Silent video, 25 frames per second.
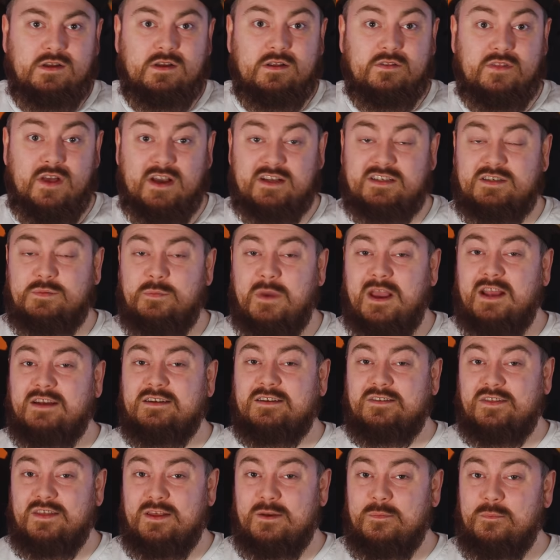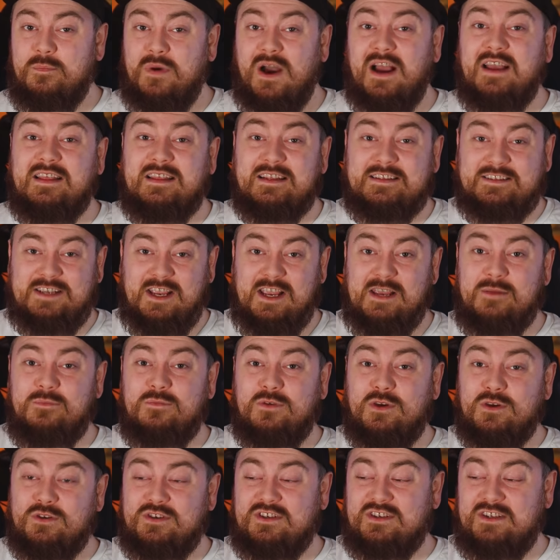This meant that by the time
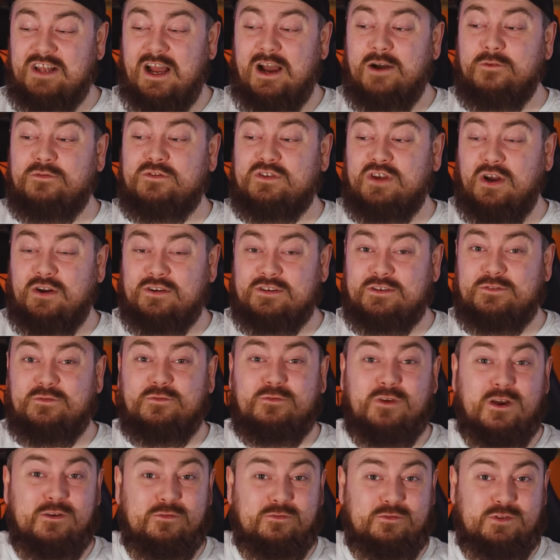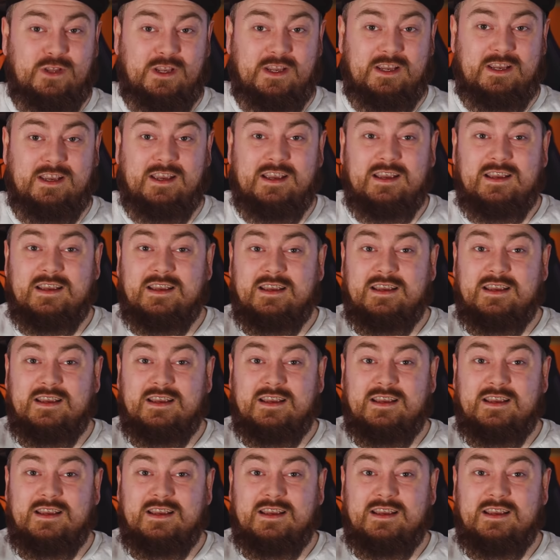Gustave turned fifty,